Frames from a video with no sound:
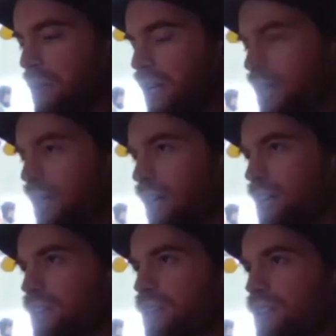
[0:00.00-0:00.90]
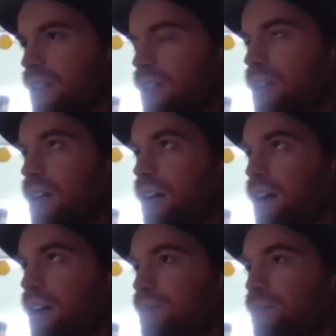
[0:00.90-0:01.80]
my case,
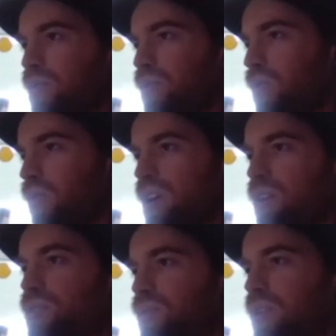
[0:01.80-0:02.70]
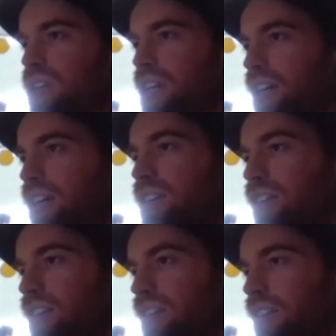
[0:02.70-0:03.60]
before I was working
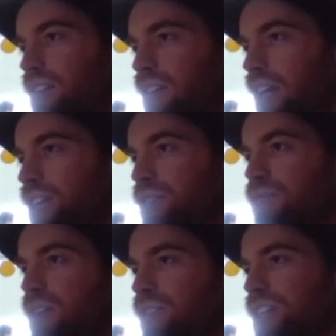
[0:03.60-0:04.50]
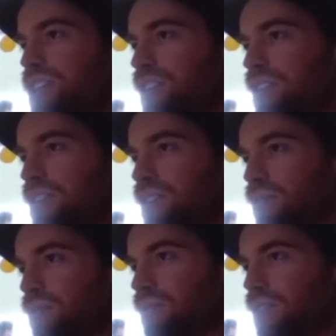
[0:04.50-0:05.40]
on agent foundations
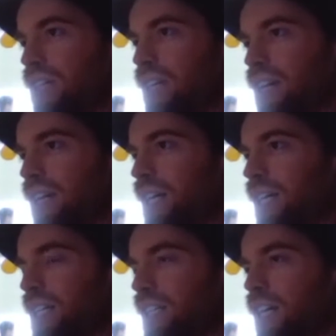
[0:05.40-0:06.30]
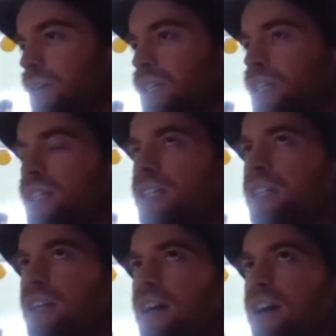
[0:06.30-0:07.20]
for, like, AI and alignment,
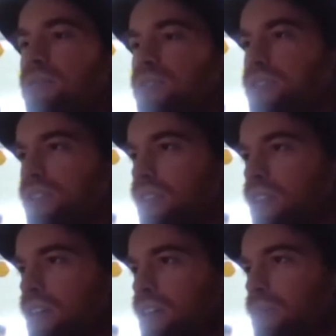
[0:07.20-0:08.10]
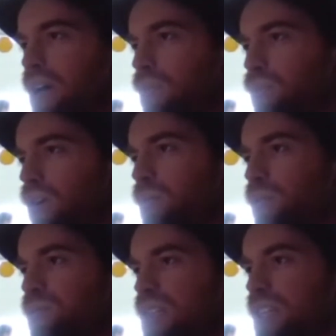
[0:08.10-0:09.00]
I was thinking about
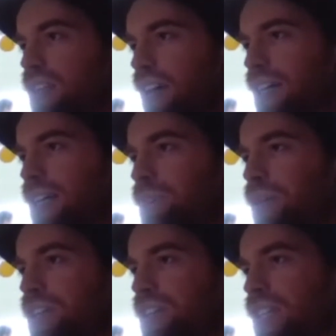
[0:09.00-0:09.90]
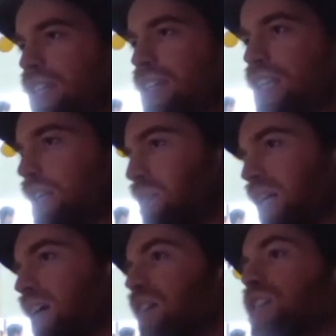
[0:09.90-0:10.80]
problems in economics and in
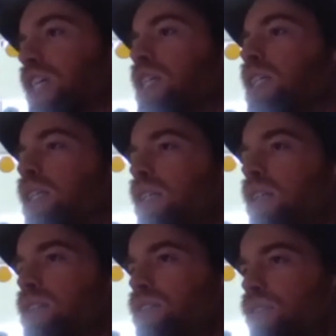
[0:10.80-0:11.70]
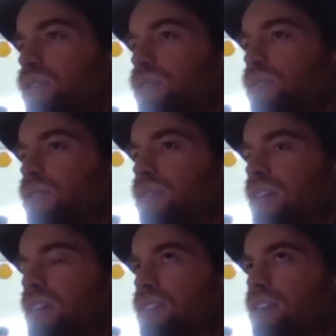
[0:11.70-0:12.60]
biology. So
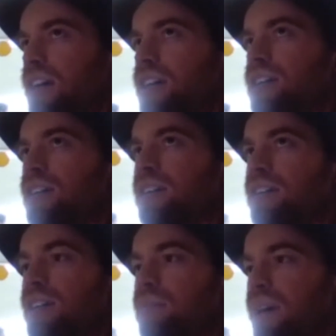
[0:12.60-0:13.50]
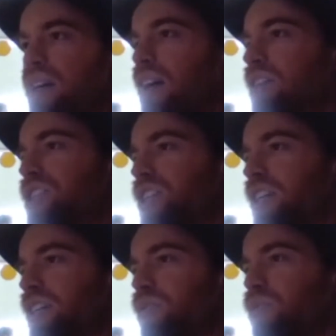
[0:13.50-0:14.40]
things like, in
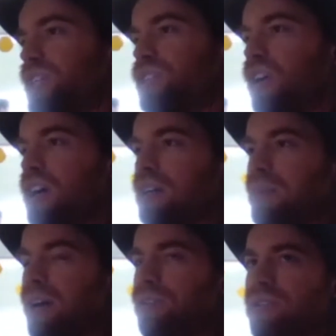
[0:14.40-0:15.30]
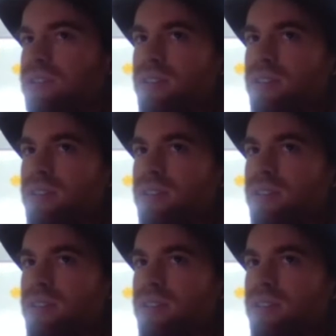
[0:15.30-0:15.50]
biology, we talk about